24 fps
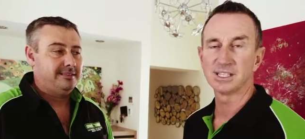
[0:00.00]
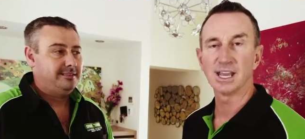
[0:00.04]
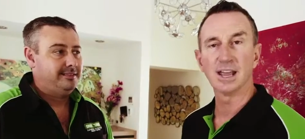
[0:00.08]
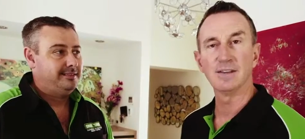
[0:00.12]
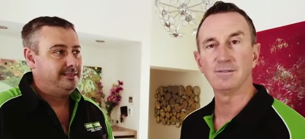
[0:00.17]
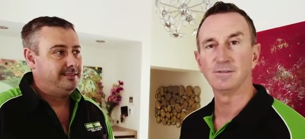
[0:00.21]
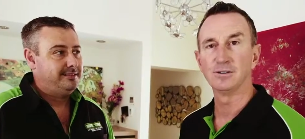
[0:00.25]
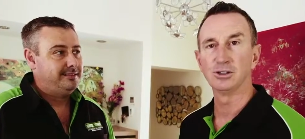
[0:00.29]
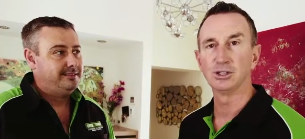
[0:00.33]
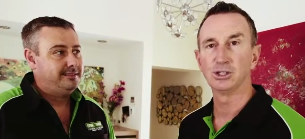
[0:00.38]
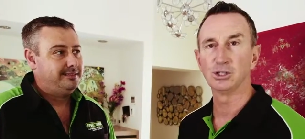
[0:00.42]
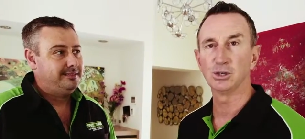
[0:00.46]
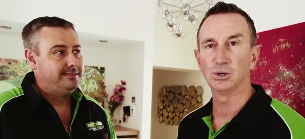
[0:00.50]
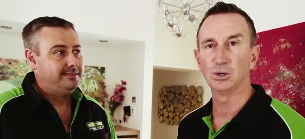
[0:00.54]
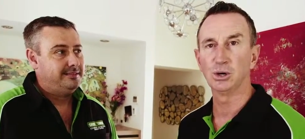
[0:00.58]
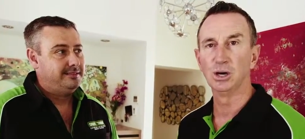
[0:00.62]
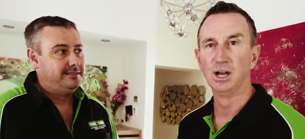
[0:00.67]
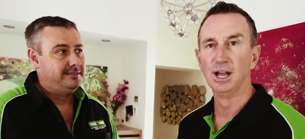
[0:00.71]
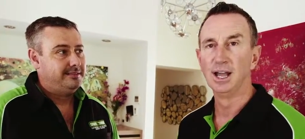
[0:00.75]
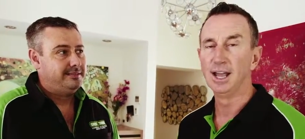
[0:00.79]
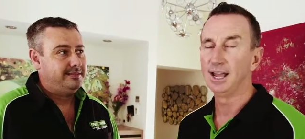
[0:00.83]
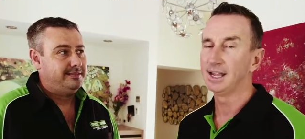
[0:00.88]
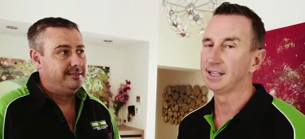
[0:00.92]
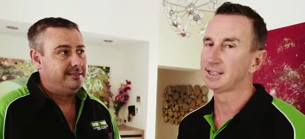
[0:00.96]
Speaker 1: Safe & Sure,
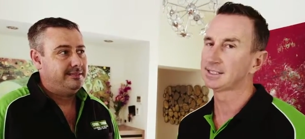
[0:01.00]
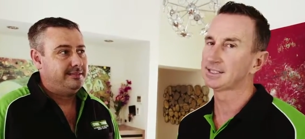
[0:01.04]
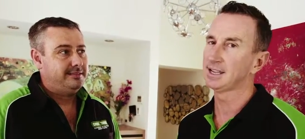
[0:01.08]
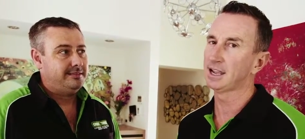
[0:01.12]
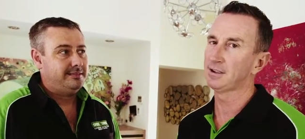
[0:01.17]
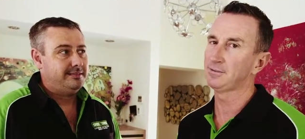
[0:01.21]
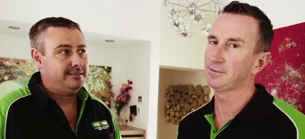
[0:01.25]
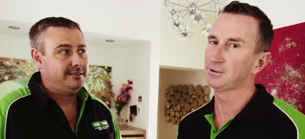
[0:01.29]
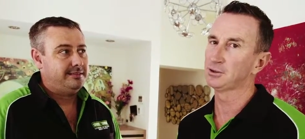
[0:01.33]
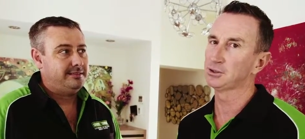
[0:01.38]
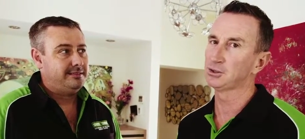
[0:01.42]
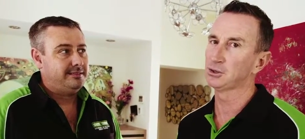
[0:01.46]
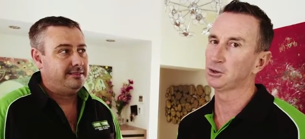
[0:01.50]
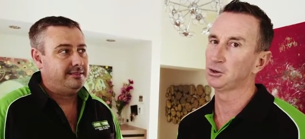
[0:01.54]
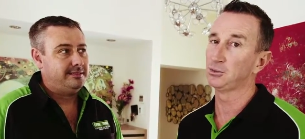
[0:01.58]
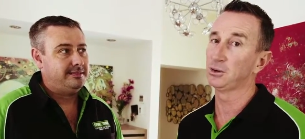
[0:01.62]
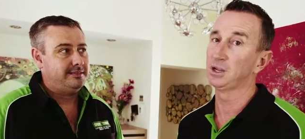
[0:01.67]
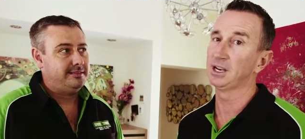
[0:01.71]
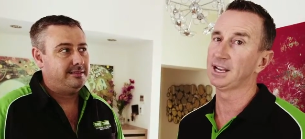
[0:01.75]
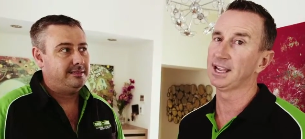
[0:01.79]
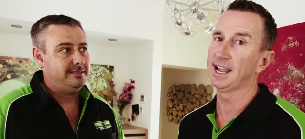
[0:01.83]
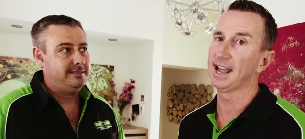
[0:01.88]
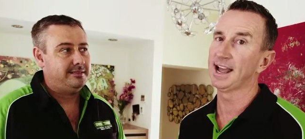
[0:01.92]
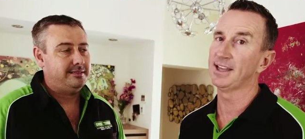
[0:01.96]
and Safe & Sure
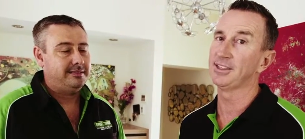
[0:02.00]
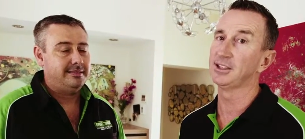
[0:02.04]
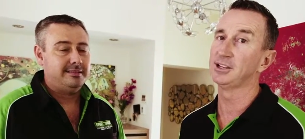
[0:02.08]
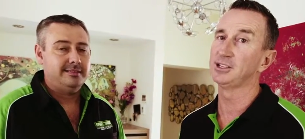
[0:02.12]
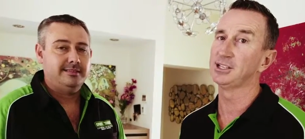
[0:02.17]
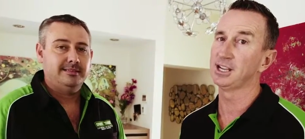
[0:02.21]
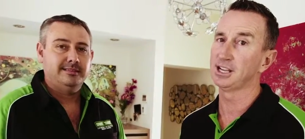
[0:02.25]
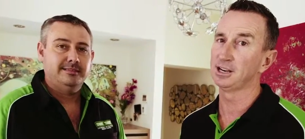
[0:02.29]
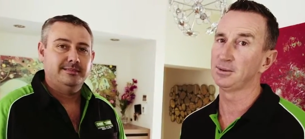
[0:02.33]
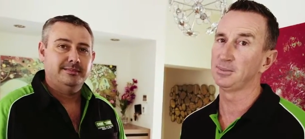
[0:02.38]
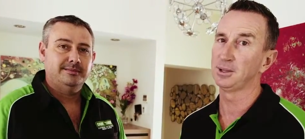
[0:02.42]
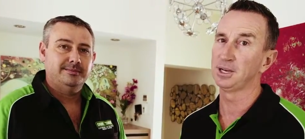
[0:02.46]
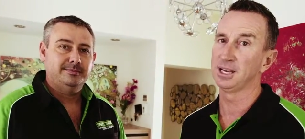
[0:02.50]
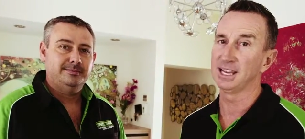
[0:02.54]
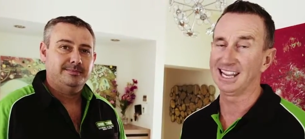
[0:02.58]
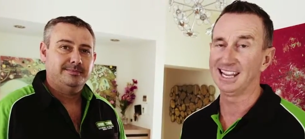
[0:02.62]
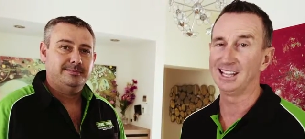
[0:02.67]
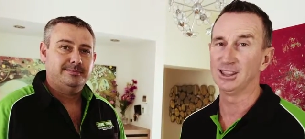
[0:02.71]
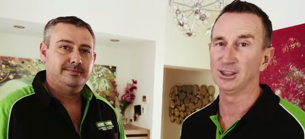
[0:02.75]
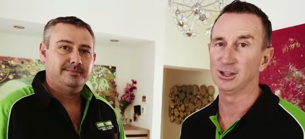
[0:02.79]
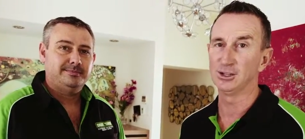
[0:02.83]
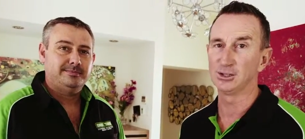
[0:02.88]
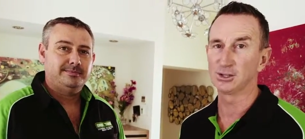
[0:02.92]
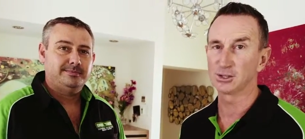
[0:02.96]
really are the gentlemen
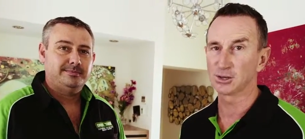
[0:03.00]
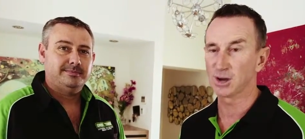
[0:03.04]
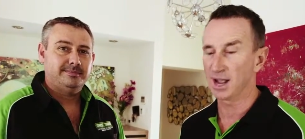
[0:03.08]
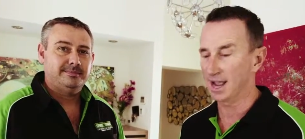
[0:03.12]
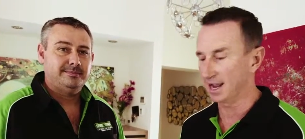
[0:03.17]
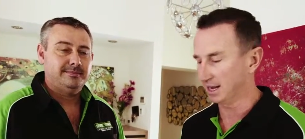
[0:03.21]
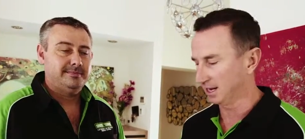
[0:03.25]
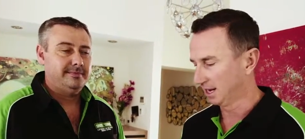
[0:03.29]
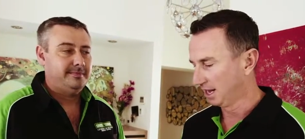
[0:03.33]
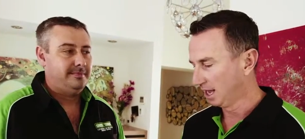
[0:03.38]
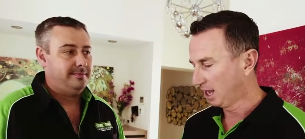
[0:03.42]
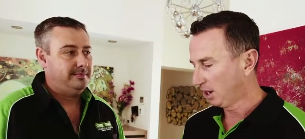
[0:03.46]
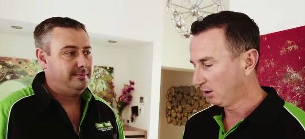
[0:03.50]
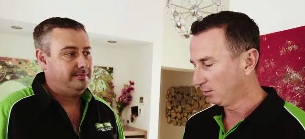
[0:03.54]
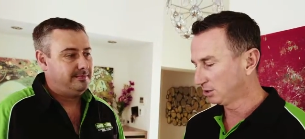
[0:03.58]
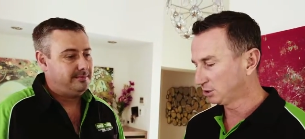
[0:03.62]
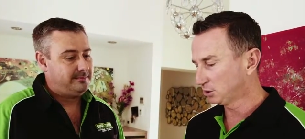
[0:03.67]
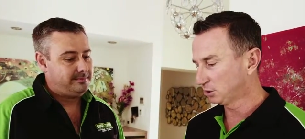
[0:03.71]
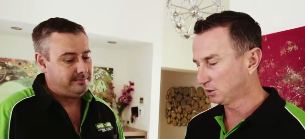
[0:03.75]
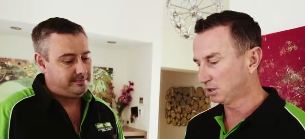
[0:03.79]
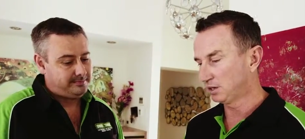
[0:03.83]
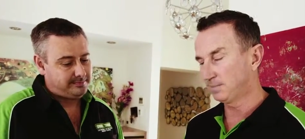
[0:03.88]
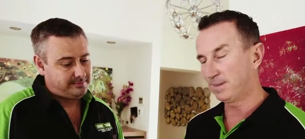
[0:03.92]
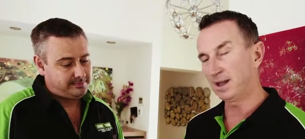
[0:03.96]
in the trade. We're
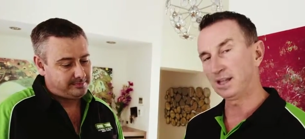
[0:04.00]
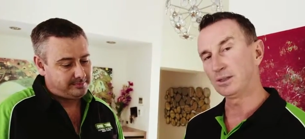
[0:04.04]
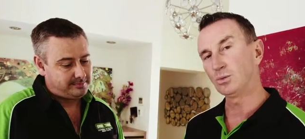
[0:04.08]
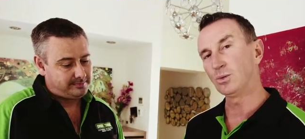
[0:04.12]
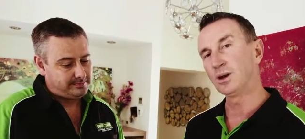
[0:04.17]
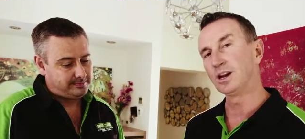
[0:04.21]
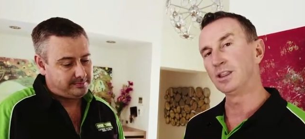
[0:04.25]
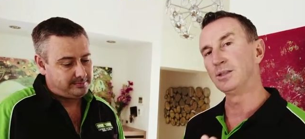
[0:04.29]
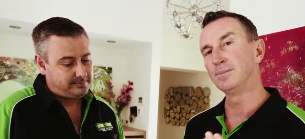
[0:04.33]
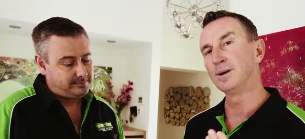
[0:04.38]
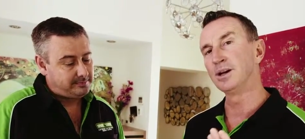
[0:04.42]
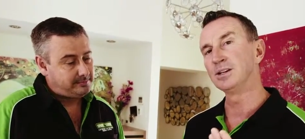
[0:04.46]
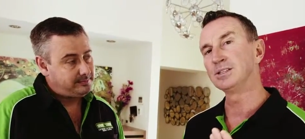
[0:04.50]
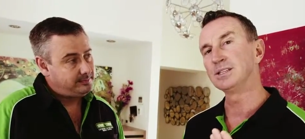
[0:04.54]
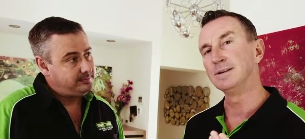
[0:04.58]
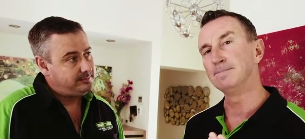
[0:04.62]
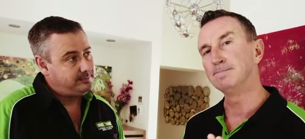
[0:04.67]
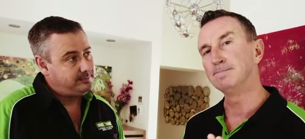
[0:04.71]
talking about one of the most